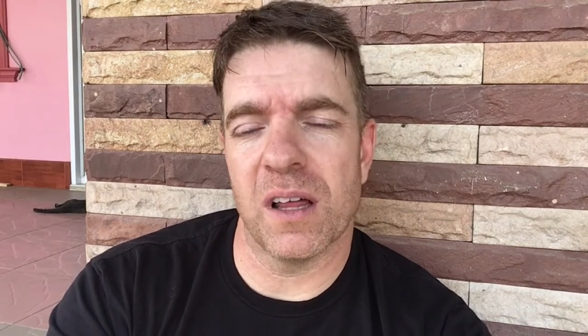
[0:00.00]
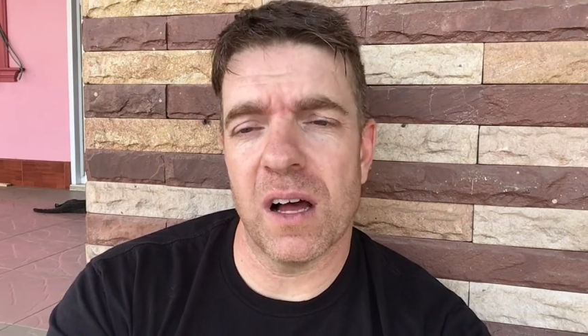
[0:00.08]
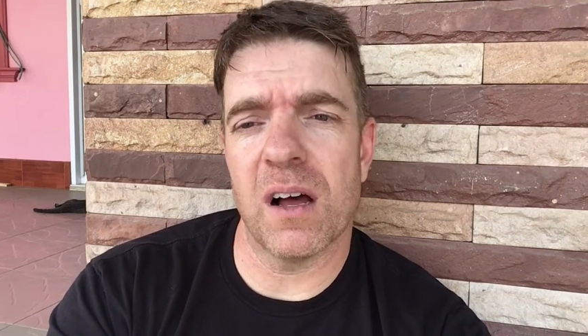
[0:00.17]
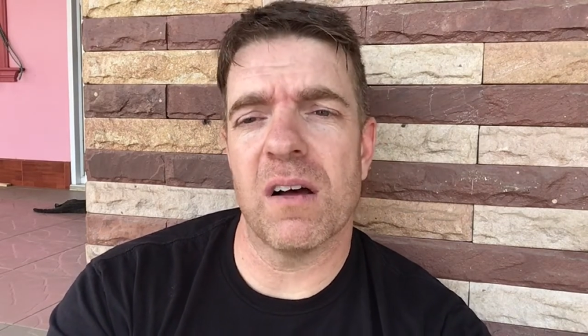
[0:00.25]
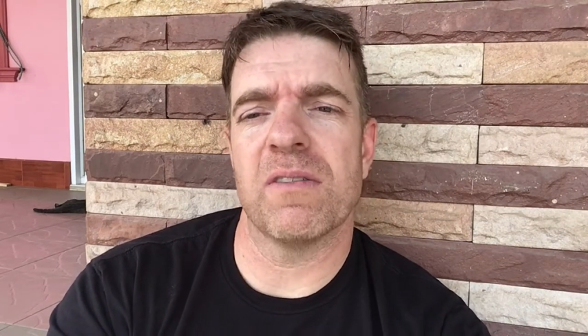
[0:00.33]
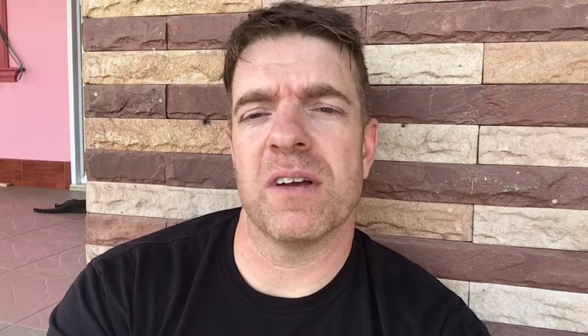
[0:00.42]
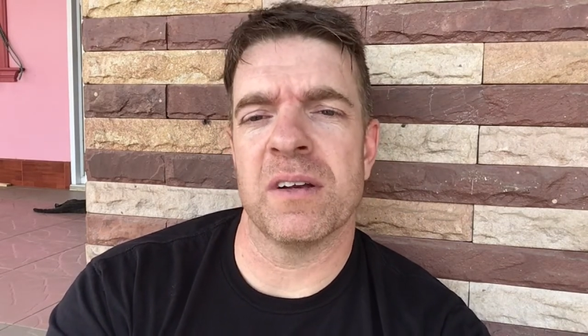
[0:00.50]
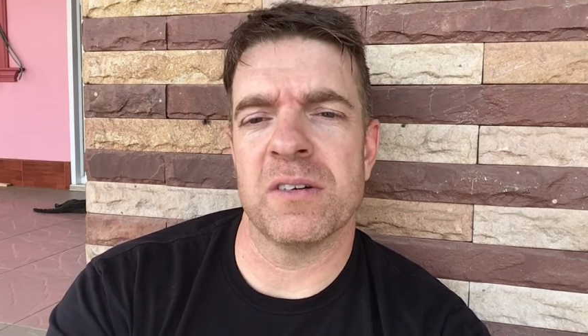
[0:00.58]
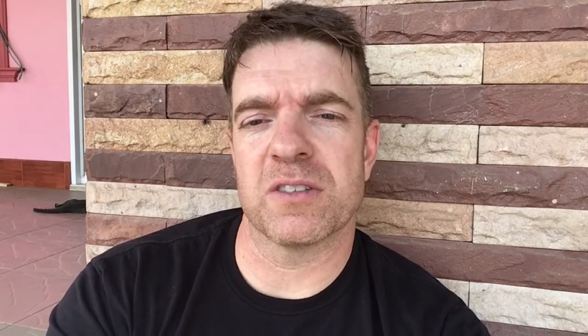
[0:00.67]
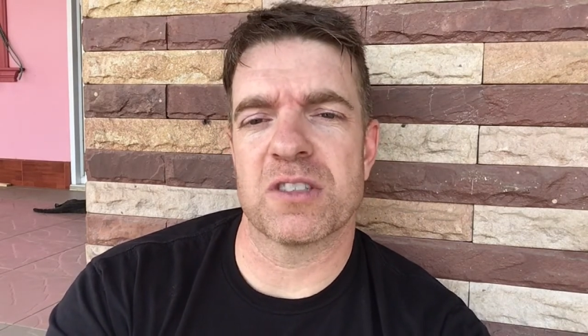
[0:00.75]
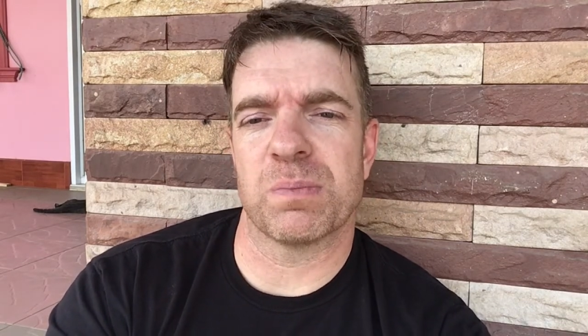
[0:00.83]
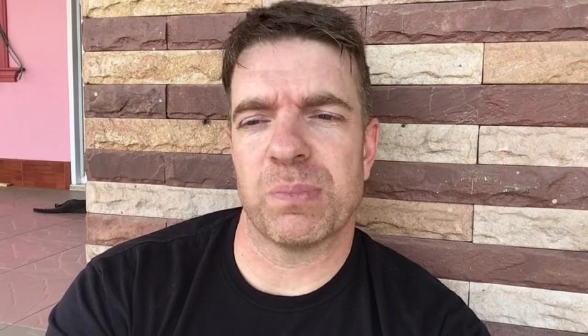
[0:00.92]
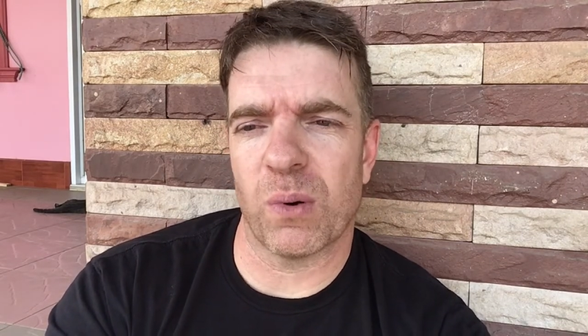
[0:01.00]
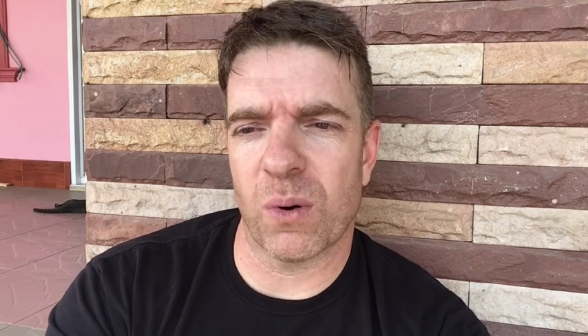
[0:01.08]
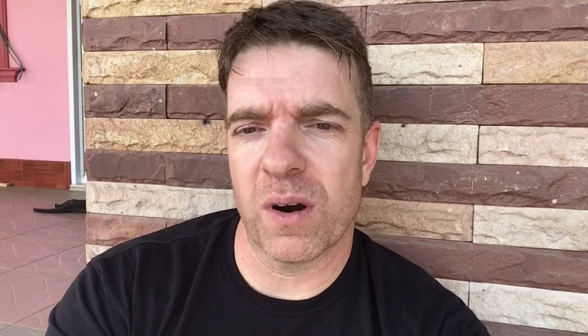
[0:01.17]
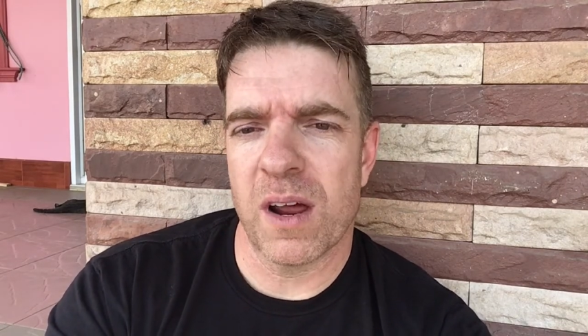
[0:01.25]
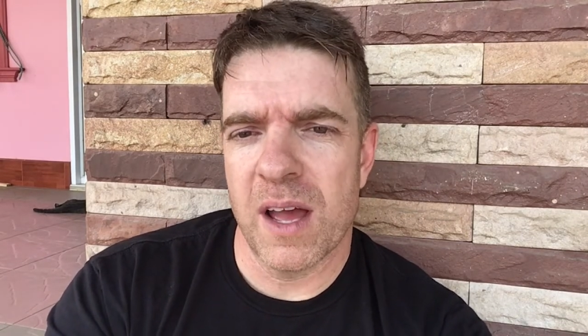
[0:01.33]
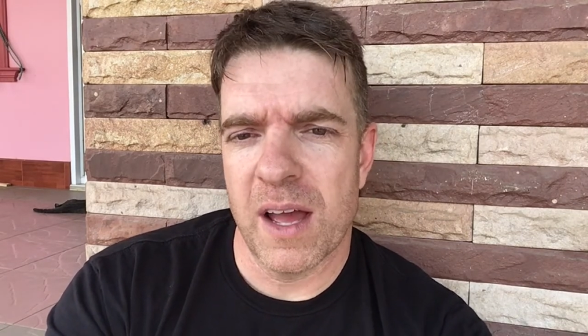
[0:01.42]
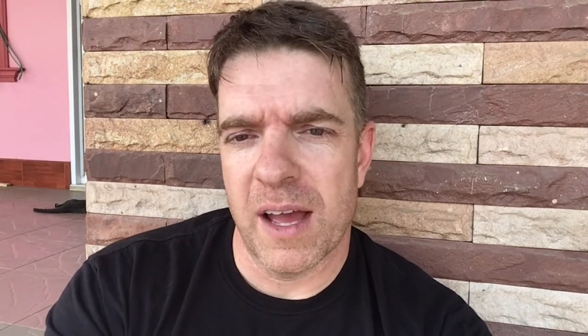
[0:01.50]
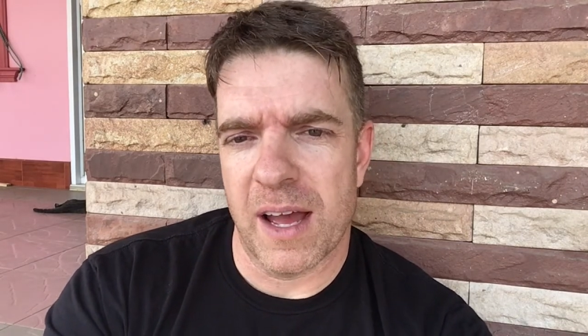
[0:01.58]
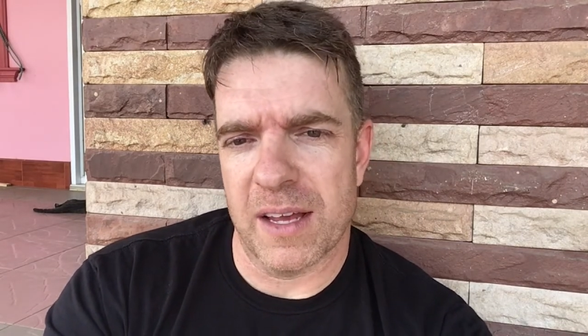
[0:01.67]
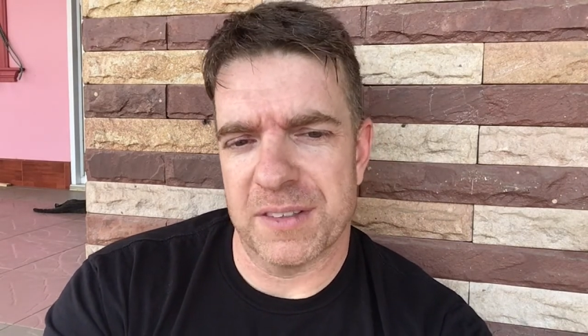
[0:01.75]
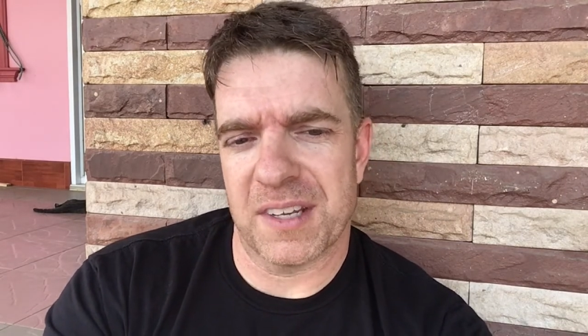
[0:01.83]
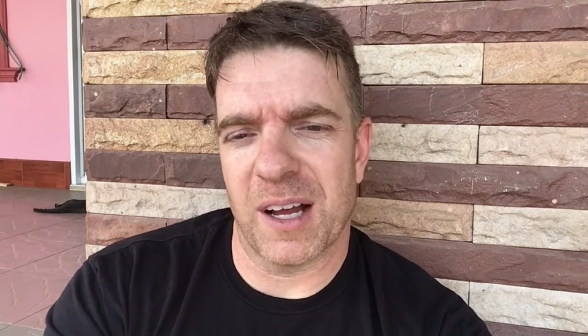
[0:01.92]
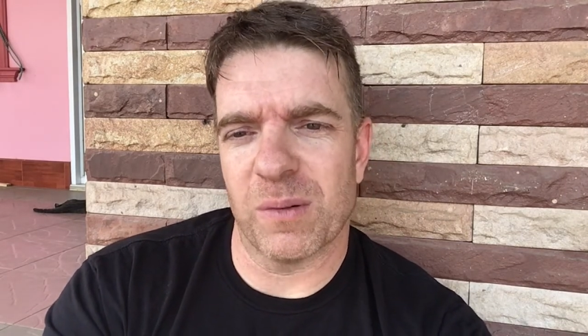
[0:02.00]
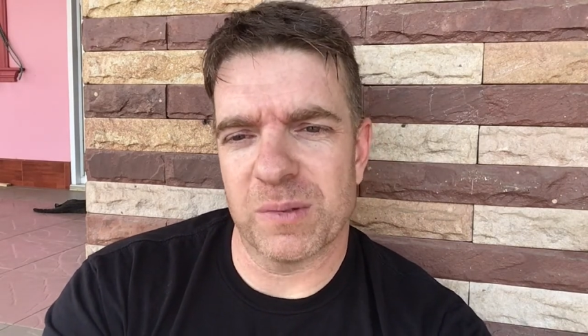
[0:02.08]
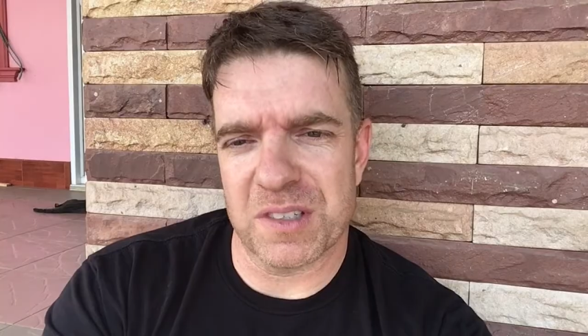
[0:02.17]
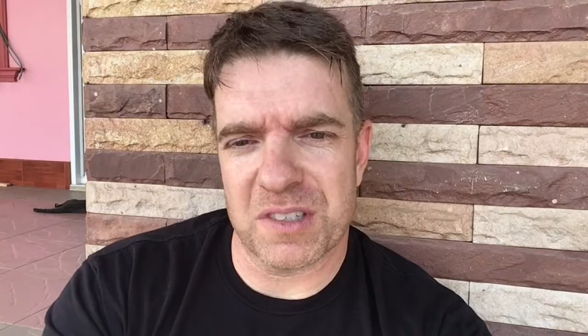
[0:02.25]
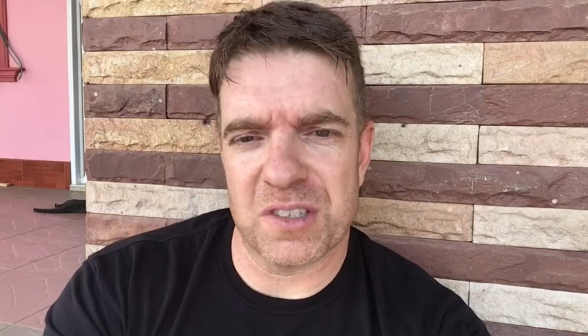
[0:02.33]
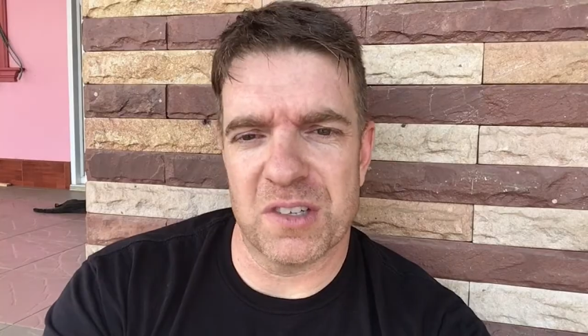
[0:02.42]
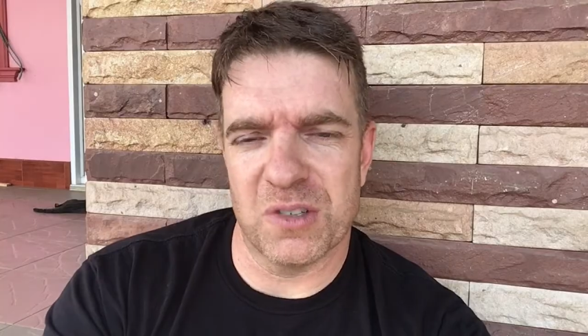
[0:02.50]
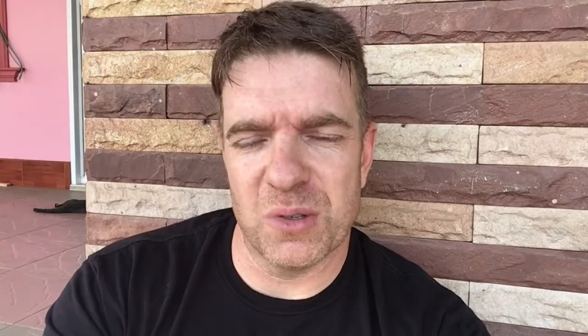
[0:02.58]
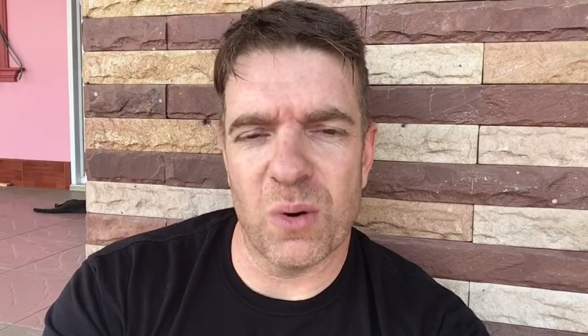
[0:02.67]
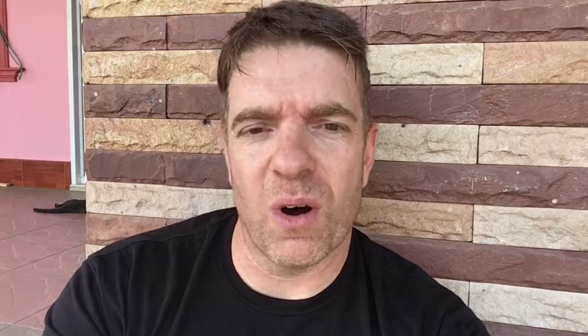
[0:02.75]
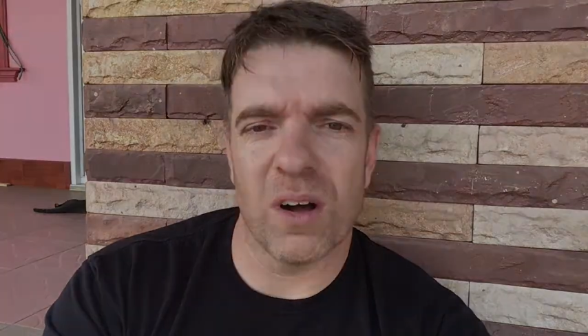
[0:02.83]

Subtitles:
love and your support has helped us to do